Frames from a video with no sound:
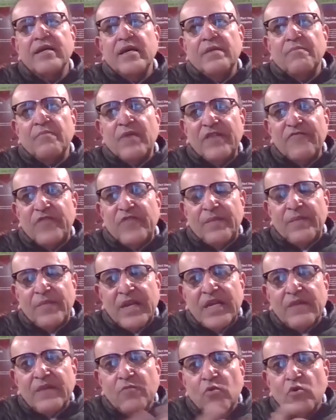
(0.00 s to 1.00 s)
My
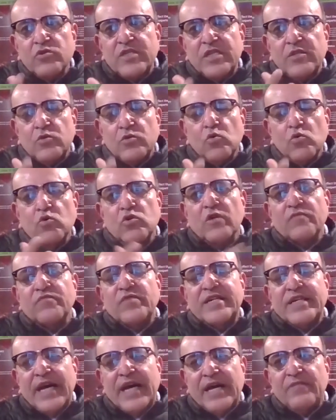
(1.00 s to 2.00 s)
family was in route of
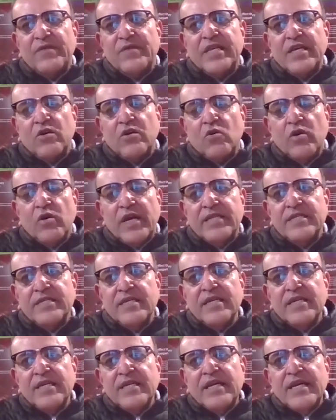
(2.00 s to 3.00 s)
that Ayurvedic college,
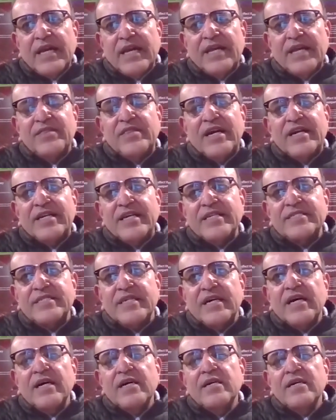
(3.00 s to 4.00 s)
and that is
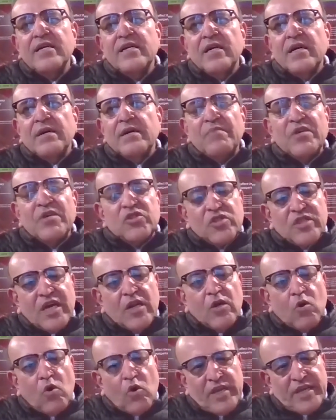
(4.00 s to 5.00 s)
a
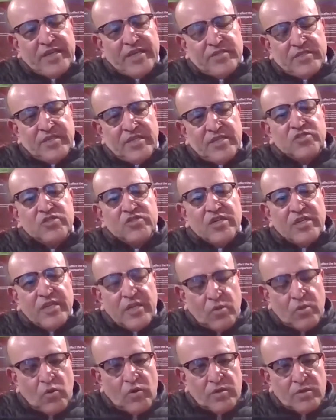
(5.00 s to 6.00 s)
Mittal College in
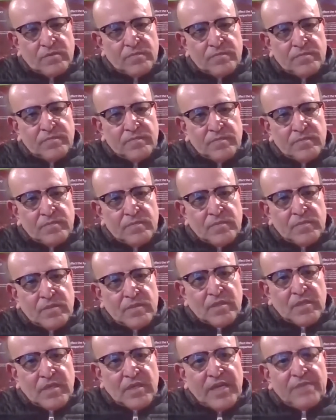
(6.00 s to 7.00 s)
Channi Road.
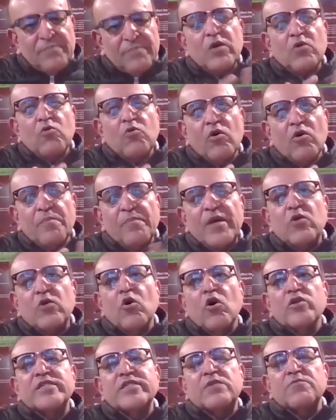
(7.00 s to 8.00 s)
And
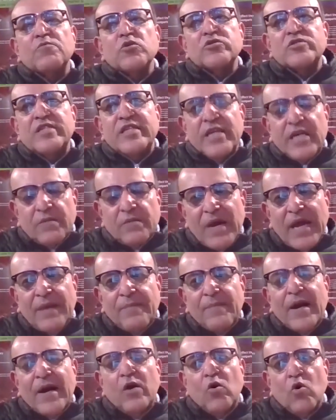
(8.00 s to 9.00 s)
because it was nearby
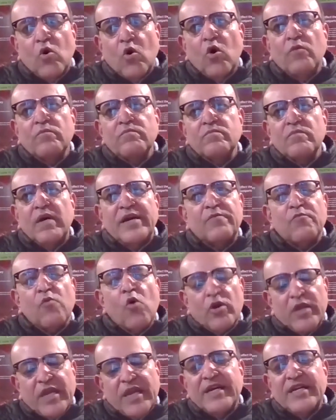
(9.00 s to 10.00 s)
my home in
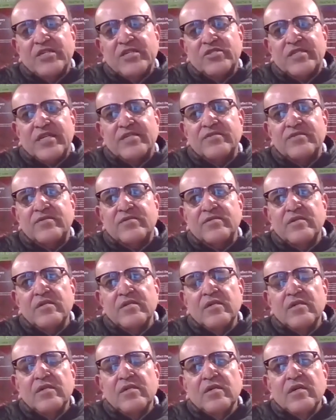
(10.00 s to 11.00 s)
walking distance,
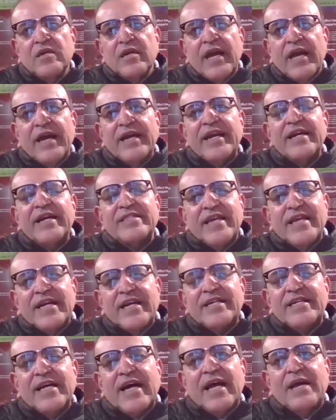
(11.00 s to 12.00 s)
and at
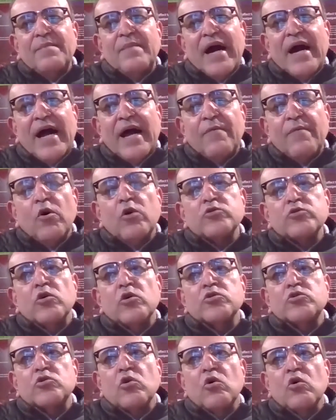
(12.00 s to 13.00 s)
that time I was
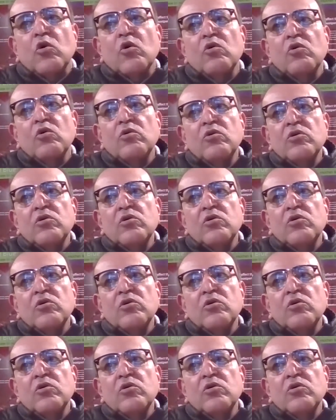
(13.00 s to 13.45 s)
also